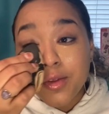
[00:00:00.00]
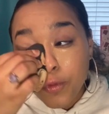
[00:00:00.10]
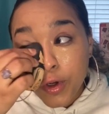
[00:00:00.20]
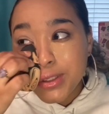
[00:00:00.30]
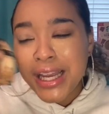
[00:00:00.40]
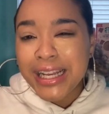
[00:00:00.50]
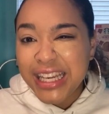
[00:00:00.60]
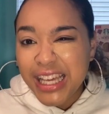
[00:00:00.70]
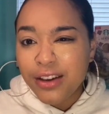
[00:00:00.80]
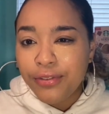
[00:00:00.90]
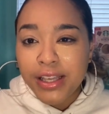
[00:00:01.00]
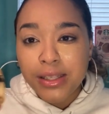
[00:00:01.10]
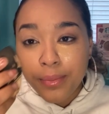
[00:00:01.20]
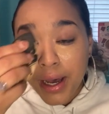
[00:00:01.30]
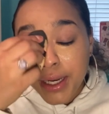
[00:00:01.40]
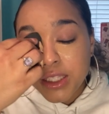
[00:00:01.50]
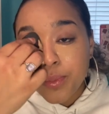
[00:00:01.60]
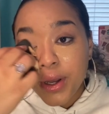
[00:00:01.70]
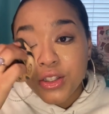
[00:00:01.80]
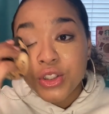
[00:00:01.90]
Real Technique Face and Body
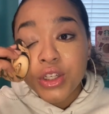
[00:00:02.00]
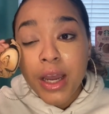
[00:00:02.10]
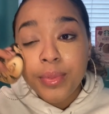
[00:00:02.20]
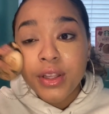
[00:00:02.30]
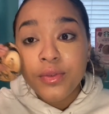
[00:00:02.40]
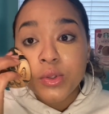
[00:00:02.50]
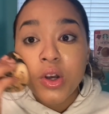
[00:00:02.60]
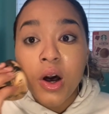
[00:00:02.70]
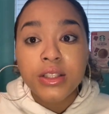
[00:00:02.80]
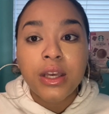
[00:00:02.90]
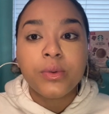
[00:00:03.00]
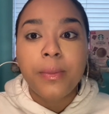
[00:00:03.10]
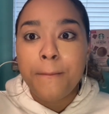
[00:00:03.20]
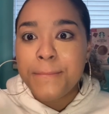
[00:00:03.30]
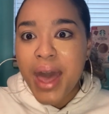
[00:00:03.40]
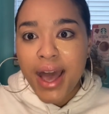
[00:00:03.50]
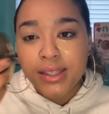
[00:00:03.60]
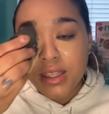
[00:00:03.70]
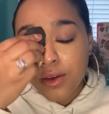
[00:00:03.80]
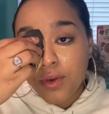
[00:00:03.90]
Sponge, I believe it was called. It was
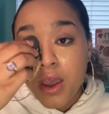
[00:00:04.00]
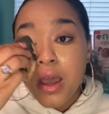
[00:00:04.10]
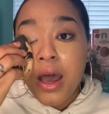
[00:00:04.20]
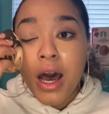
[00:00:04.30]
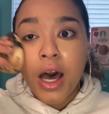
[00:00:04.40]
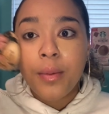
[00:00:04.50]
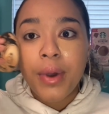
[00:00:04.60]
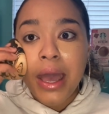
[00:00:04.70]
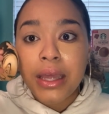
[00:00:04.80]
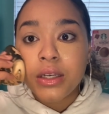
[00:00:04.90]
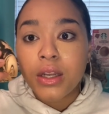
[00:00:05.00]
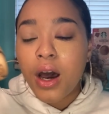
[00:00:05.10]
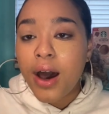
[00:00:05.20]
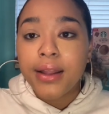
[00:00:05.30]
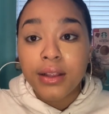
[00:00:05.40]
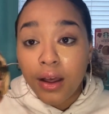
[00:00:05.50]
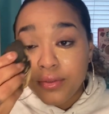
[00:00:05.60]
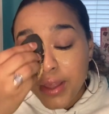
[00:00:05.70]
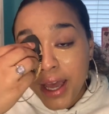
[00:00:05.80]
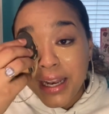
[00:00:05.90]
massive, and I
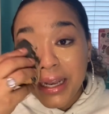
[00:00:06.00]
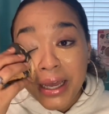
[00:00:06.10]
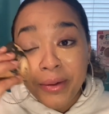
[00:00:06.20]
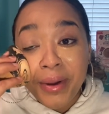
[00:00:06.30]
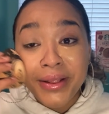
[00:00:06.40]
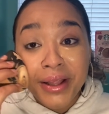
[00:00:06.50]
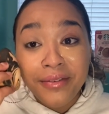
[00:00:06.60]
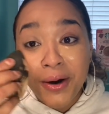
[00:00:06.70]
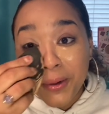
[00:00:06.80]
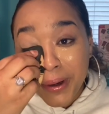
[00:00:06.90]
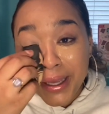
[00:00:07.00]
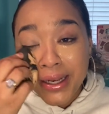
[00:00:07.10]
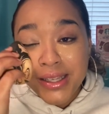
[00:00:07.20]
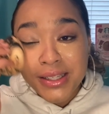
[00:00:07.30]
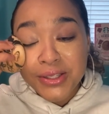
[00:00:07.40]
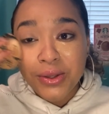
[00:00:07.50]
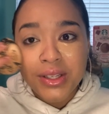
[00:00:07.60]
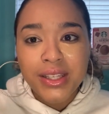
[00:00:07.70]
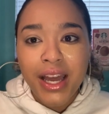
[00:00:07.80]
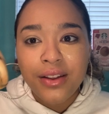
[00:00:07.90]
love that. I love how quick it is, and so
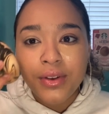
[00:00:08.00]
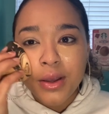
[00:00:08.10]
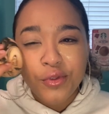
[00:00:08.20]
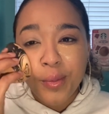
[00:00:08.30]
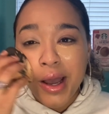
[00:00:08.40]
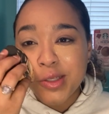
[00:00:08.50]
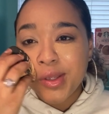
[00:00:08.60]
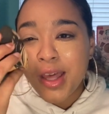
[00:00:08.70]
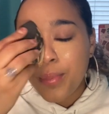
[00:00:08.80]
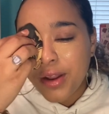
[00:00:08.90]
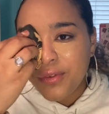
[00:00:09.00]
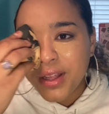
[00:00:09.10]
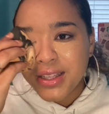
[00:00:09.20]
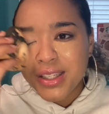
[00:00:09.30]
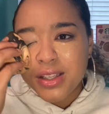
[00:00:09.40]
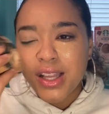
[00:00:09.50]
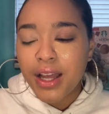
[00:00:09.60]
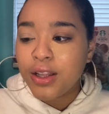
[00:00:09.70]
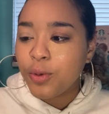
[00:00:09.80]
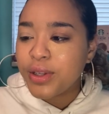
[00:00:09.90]
this kind of reminds me of that, but I feel like this is
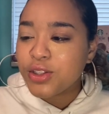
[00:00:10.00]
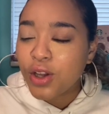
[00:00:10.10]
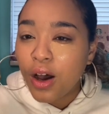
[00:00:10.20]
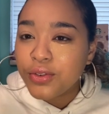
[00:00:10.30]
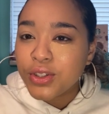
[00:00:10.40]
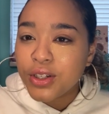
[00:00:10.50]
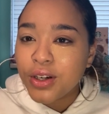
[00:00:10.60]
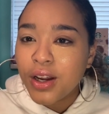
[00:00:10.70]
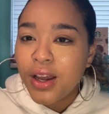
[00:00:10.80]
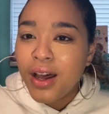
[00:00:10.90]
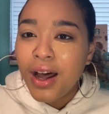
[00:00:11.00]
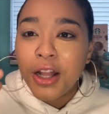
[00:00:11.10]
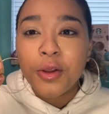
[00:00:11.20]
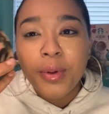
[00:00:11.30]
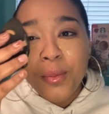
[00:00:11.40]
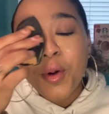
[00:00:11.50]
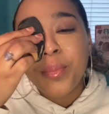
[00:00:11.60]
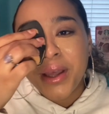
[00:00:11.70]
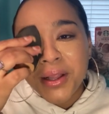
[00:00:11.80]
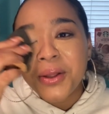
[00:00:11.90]
like a little bit softer, a little bit more
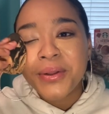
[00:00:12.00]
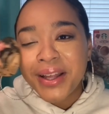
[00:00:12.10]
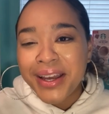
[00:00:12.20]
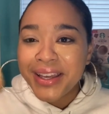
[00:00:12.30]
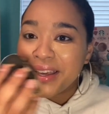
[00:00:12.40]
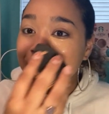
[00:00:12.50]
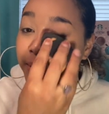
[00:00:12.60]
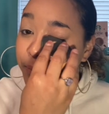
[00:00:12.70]
pillow-like,